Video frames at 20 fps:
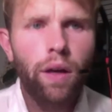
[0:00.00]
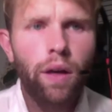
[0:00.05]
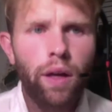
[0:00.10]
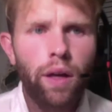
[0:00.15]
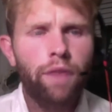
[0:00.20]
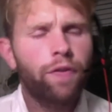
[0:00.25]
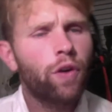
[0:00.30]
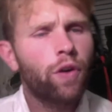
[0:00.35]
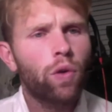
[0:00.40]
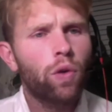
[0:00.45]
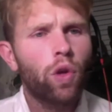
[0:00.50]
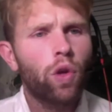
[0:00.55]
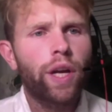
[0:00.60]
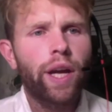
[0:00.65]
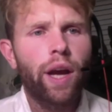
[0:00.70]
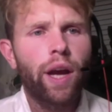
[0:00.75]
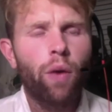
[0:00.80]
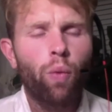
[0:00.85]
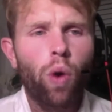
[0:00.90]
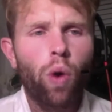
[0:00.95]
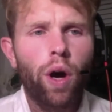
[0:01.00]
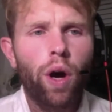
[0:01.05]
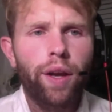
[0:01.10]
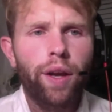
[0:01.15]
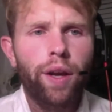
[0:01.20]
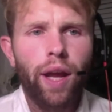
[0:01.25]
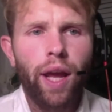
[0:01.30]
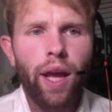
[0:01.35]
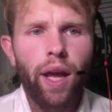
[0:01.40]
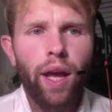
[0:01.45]
you're looking at what
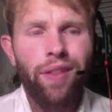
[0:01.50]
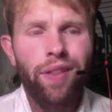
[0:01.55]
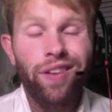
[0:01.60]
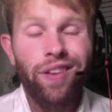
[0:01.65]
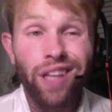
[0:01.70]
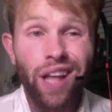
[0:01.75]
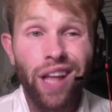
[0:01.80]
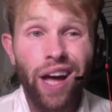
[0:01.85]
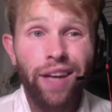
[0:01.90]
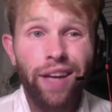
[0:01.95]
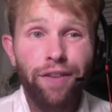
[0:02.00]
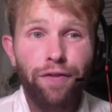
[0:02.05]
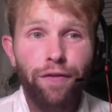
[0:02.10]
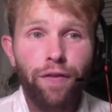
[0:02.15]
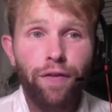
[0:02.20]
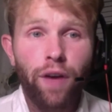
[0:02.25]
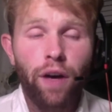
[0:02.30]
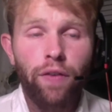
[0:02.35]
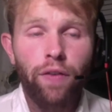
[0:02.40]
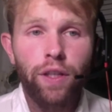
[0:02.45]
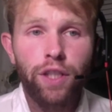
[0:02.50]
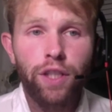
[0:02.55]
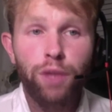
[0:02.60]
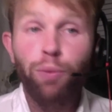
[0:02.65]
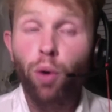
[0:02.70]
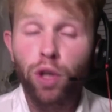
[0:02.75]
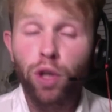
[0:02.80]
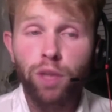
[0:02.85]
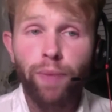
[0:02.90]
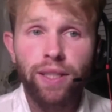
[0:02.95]
the life of a
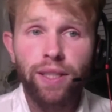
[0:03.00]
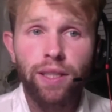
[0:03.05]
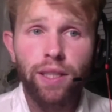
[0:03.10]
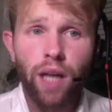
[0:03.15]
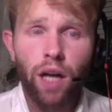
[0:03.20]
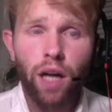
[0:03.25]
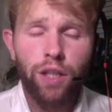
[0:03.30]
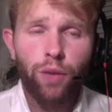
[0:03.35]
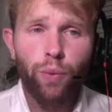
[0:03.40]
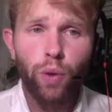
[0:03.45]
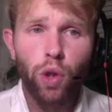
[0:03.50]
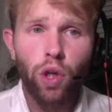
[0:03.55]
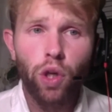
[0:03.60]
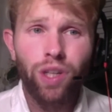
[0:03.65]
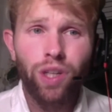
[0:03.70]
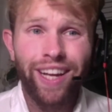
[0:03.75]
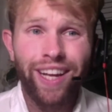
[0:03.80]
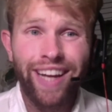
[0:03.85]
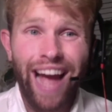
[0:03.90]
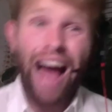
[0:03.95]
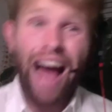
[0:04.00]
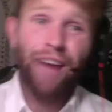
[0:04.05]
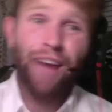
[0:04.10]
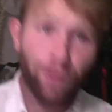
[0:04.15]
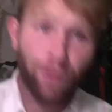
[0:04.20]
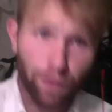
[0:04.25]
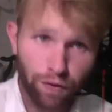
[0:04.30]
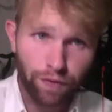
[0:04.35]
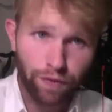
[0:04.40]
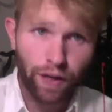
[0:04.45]
sports medicine doctor will look like
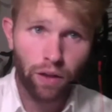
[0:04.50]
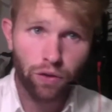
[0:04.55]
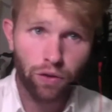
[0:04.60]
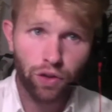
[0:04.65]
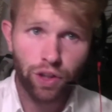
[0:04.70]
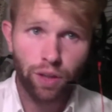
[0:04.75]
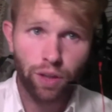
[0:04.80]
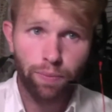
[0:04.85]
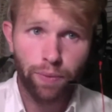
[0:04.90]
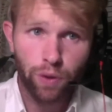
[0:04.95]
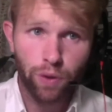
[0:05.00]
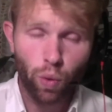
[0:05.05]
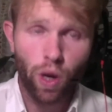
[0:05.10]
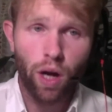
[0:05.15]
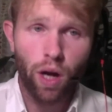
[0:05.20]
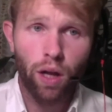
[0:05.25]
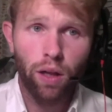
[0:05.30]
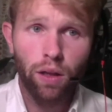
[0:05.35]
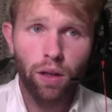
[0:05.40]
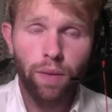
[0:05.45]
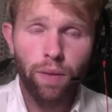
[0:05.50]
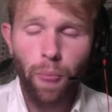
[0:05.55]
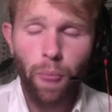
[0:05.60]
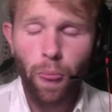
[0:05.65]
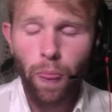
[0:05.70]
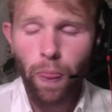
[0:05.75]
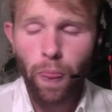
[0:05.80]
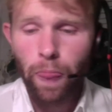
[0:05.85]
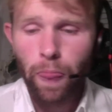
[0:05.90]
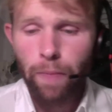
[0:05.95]
after fellowship as well,
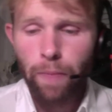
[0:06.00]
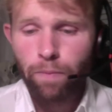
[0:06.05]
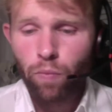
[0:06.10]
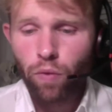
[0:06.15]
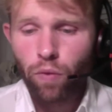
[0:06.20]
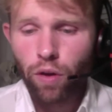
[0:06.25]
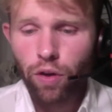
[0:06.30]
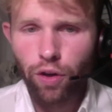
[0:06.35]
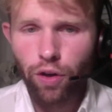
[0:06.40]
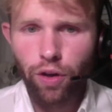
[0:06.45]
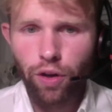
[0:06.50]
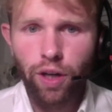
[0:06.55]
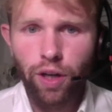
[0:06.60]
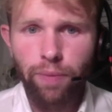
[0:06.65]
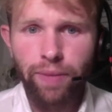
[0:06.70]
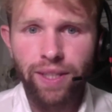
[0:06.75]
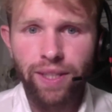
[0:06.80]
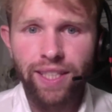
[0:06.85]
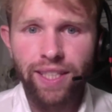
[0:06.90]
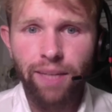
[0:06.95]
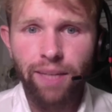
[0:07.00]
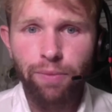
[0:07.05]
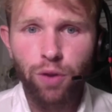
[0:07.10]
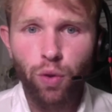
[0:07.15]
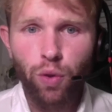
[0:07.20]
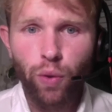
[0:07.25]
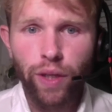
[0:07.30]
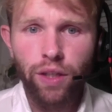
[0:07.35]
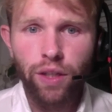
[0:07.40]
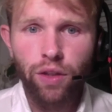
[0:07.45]
you're going to be seeing
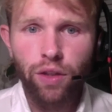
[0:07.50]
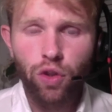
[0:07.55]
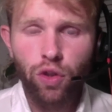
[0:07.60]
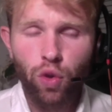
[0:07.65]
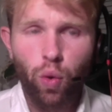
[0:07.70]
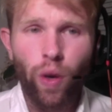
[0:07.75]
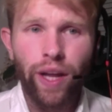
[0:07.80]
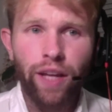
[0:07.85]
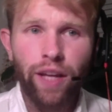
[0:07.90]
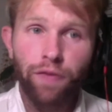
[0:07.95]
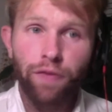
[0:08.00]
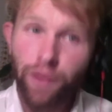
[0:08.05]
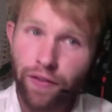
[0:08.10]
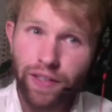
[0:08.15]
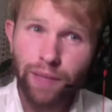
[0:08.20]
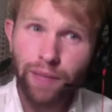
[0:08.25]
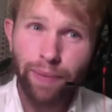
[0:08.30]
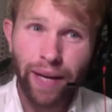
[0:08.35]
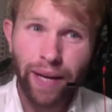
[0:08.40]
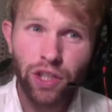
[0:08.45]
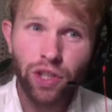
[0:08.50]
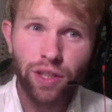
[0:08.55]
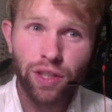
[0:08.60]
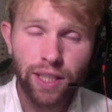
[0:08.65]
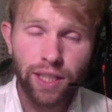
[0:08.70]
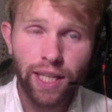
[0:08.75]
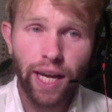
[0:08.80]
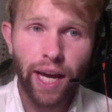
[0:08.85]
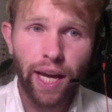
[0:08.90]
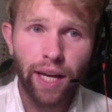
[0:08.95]
between 20 and 50 patients
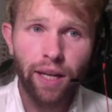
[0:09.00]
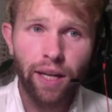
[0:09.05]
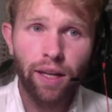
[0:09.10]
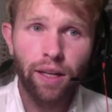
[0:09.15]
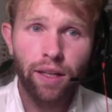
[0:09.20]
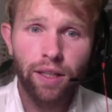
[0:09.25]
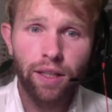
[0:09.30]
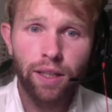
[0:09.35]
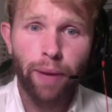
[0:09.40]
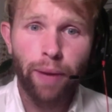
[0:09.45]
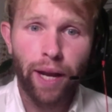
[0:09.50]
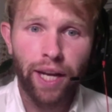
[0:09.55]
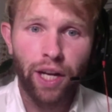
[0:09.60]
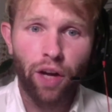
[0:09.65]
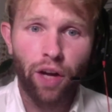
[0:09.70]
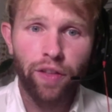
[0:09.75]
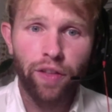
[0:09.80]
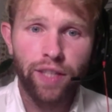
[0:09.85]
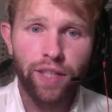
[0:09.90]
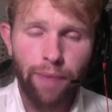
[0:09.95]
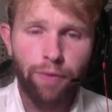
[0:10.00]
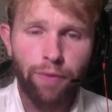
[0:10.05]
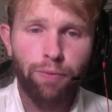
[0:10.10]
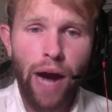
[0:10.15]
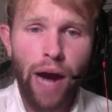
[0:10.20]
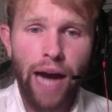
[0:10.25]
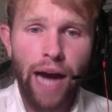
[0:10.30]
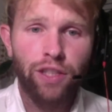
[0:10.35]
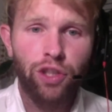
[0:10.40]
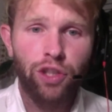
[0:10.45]
a day, depending on the type of
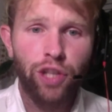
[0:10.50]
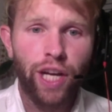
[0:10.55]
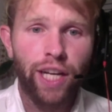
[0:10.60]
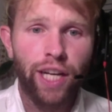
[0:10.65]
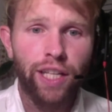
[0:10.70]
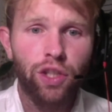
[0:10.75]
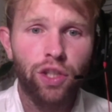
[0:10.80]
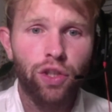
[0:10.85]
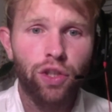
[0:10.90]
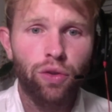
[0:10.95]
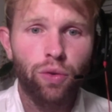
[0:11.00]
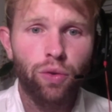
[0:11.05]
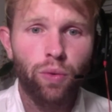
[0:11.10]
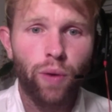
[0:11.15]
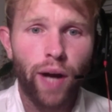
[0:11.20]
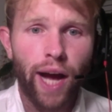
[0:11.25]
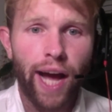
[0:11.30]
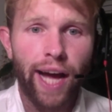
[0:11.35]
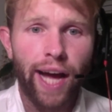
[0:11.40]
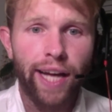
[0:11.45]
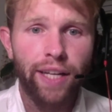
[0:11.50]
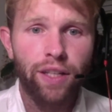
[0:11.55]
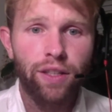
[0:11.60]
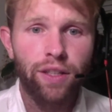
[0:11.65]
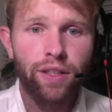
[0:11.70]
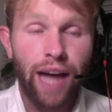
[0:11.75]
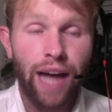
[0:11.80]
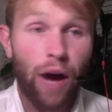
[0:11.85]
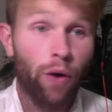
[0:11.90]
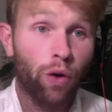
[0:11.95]
practice you get into
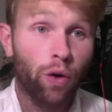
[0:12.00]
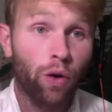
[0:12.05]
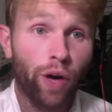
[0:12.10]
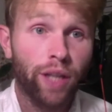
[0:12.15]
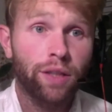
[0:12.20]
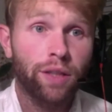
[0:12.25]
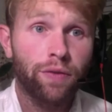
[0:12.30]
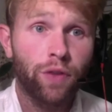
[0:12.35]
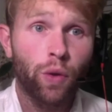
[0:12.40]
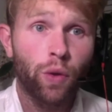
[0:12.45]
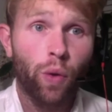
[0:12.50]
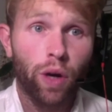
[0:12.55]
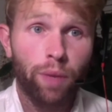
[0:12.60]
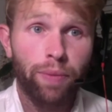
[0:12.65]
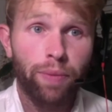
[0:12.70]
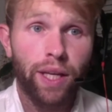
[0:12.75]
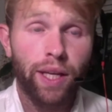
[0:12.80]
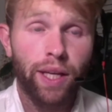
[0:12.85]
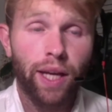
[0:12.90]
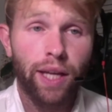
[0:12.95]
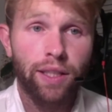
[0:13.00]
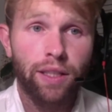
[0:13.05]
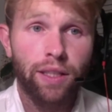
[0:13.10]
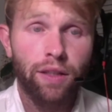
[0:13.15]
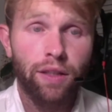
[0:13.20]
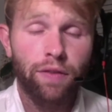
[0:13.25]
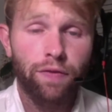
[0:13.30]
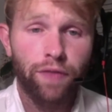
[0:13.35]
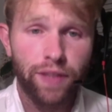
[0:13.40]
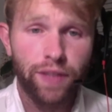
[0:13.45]
and how aggressive you want to be as
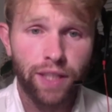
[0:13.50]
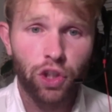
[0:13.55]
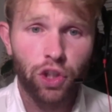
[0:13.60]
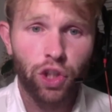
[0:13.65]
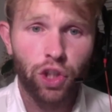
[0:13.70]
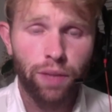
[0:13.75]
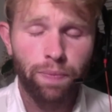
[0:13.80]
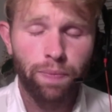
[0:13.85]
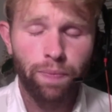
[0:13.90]
a physician.